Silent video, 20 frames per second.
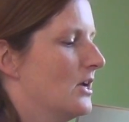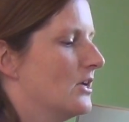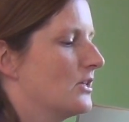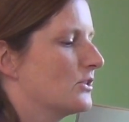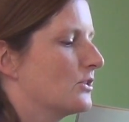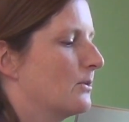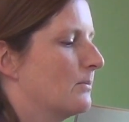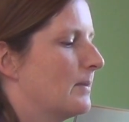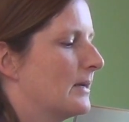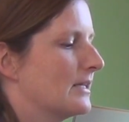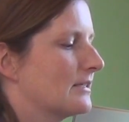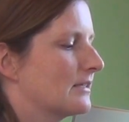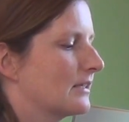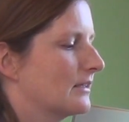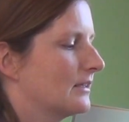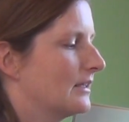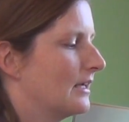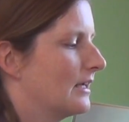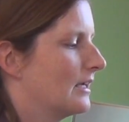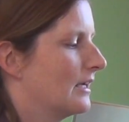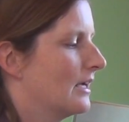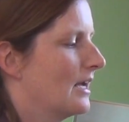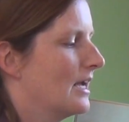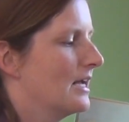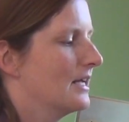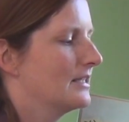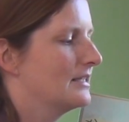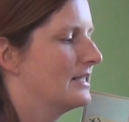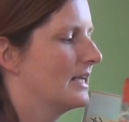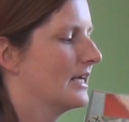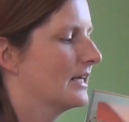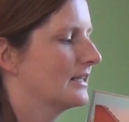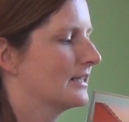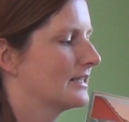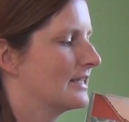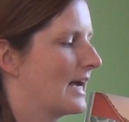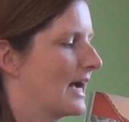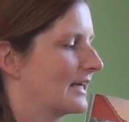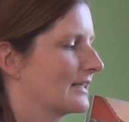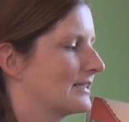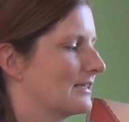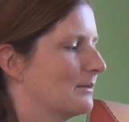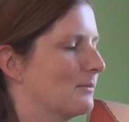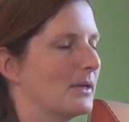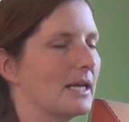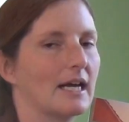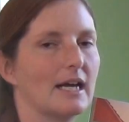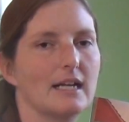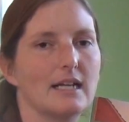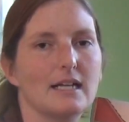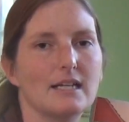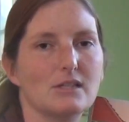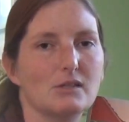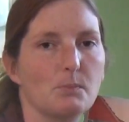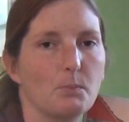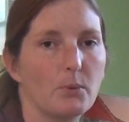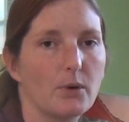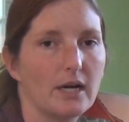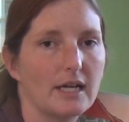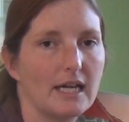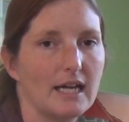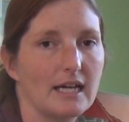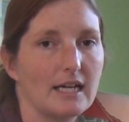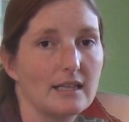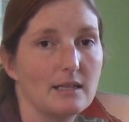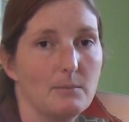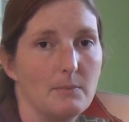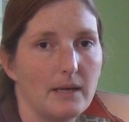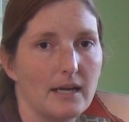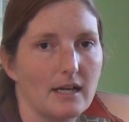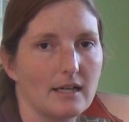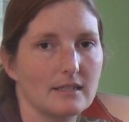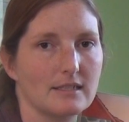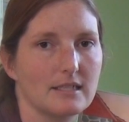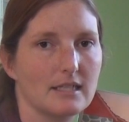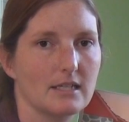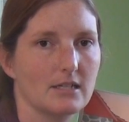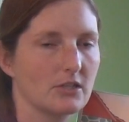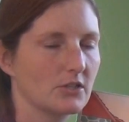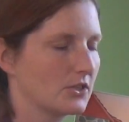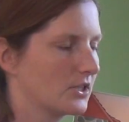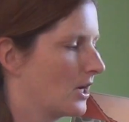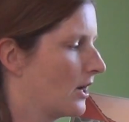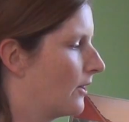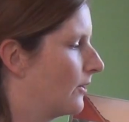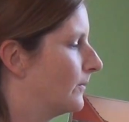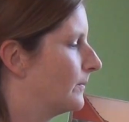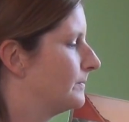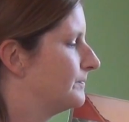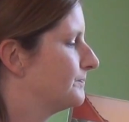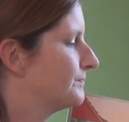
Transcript: So basically, Dan the Taxi Man is bringing the band to their show.